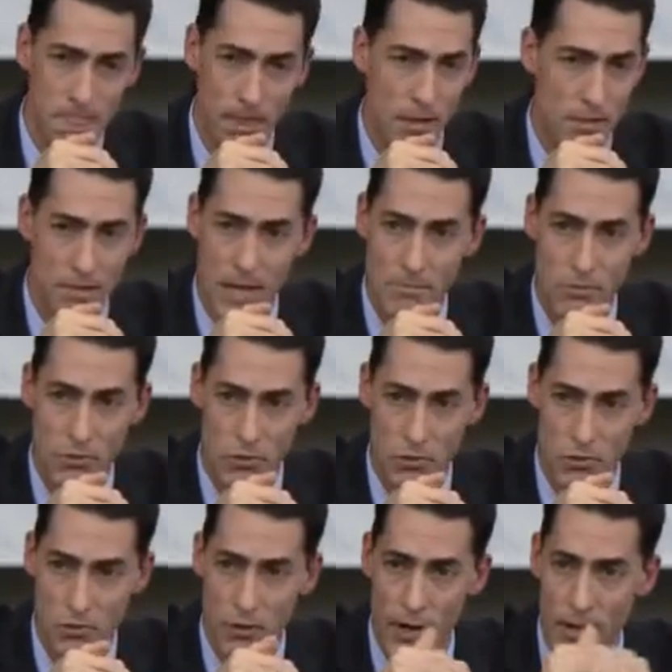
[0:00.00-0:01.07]
And it's
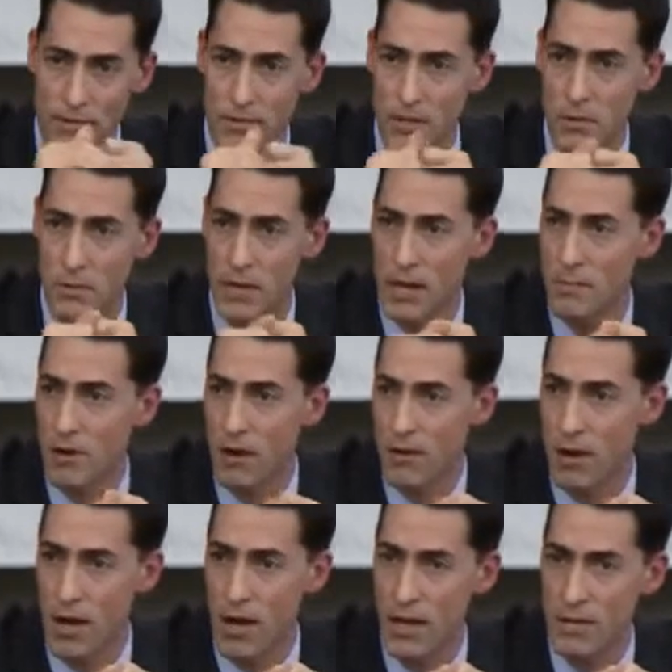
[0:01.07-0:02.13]
absolutely true. I can tell you an
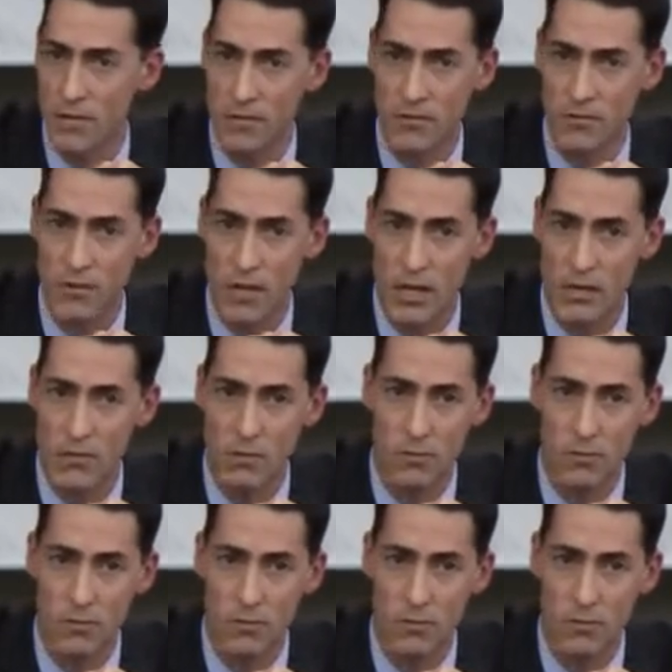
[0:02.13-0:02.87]
MRI in the state,